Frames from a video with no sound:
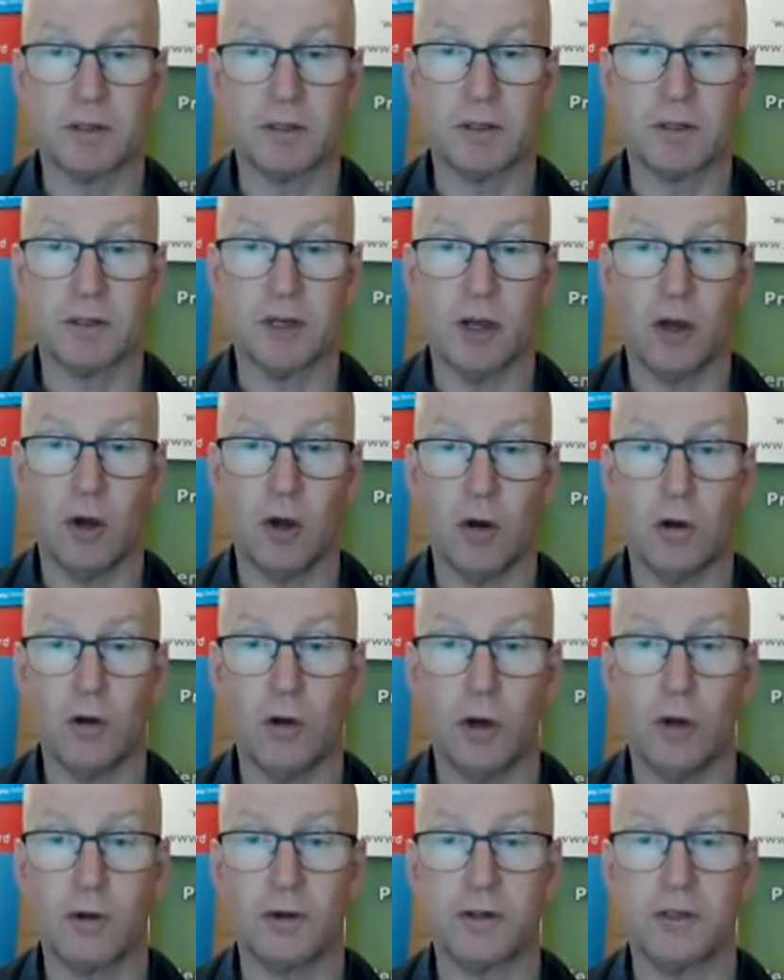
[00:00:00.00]
So
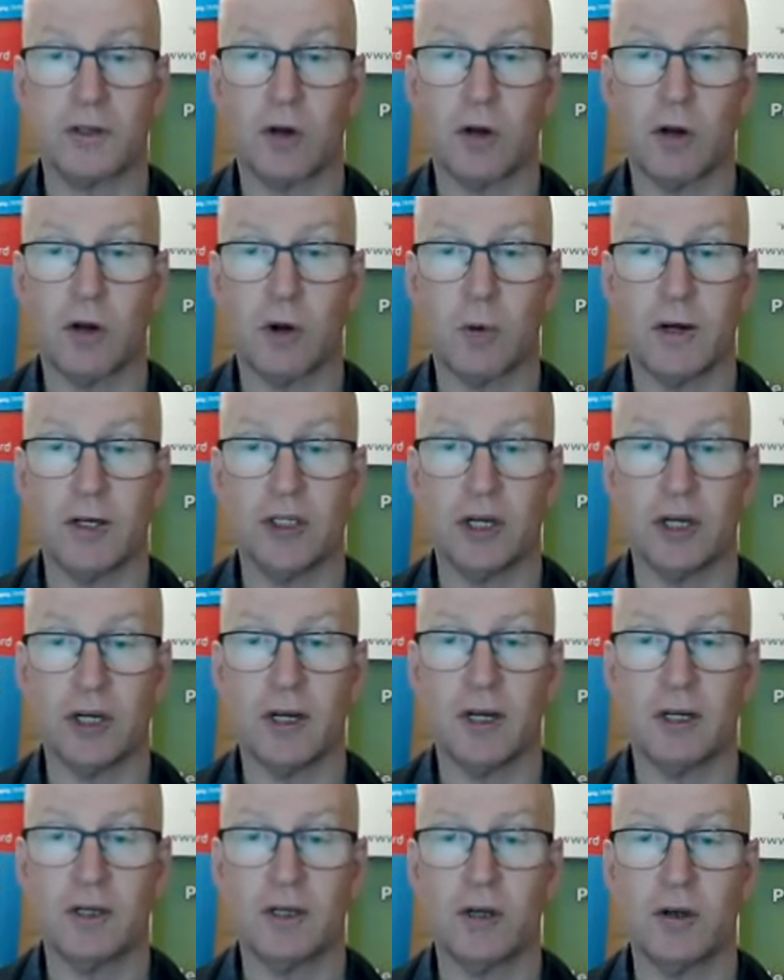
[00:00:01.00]
Luke's got a
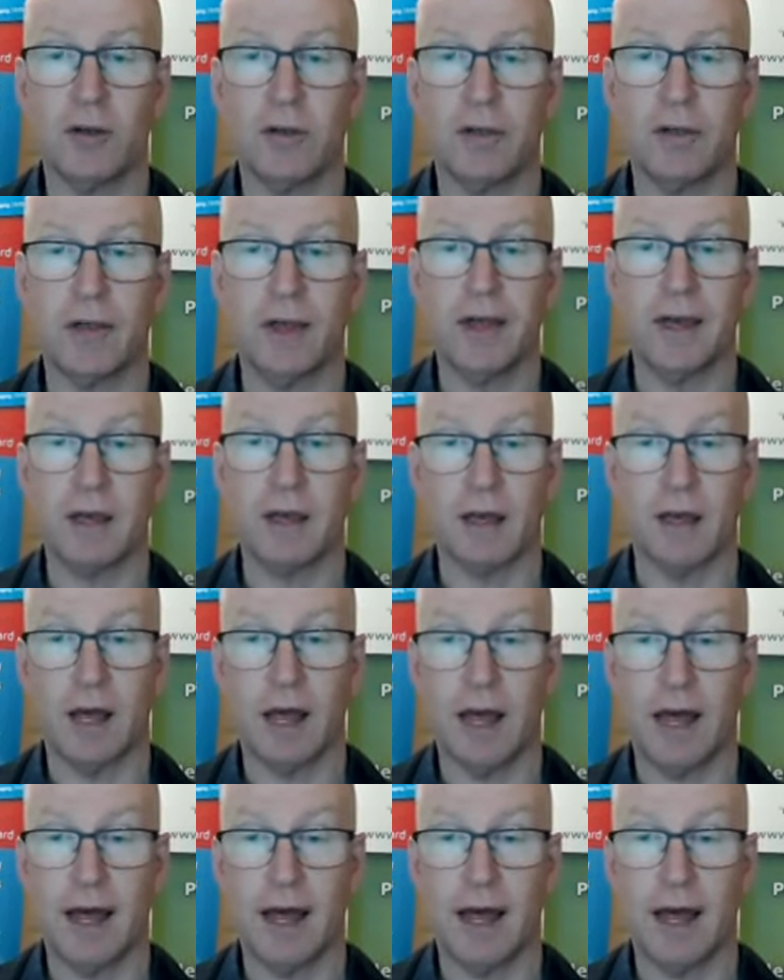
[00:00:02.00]
question. Do you think,